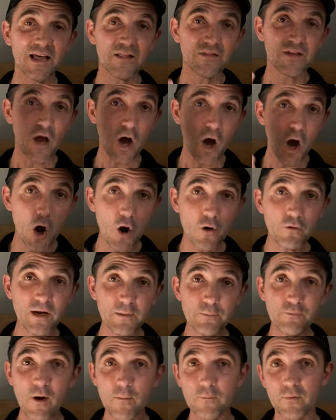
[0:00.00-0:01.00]
The
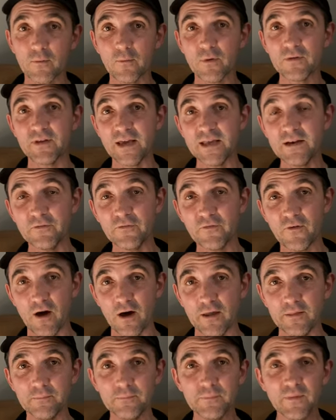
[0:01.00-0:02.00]
only problem with
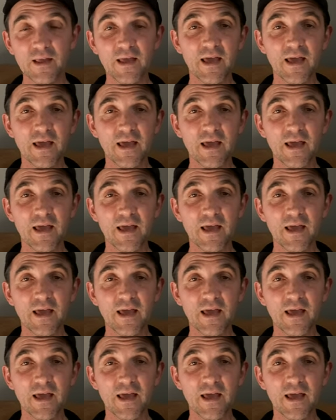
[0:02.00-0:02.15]
Innerfarne